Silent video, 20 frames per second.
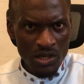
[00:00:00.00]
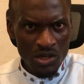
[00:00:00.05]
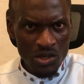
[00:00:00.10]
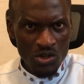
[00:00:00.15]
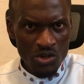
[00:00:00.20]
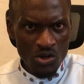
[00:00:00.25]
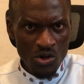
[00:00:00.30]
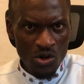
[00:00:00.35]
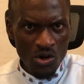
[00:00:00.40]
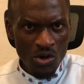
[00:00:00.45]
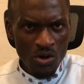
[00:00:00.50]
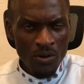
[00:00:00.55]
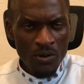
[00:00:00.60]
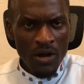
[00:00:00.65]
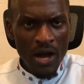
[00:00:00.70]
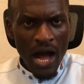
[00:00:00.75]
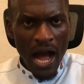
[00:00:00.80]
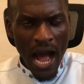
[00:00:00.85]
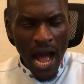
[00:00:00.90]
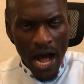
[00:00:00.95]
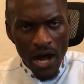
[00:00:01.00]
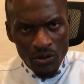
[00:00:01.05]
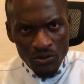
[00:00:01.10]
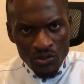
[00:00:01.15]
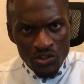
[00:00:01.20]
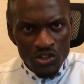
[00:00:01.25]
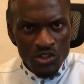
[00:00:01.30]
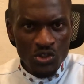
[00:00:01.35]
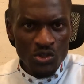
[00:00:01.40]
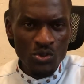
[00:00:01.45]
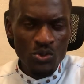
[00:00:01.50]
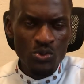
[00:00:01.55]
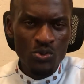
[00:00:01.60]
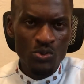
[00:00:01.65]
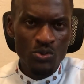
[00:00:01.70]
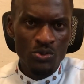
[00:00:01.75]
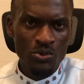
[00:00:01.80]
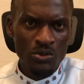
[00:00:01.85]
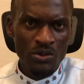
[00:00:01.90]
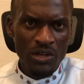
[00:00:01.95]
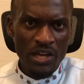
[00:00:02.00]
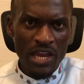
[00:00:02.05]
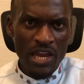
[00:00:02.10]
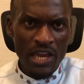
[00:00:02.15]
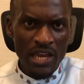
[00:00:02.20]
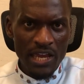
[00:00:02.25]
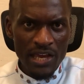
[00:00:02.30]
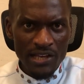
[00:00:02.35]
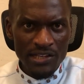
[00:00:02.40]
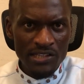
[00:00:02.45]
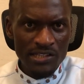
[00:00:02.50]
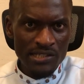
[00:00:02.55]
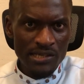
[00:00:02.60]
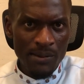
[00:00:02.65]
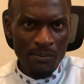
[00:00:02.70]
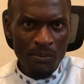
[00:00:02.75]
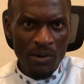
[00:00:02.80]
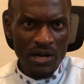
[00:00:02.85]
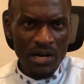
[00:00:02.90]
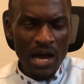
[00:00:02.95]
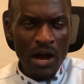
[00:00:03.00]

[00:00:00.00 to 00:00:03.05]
You know, how do you engage someone?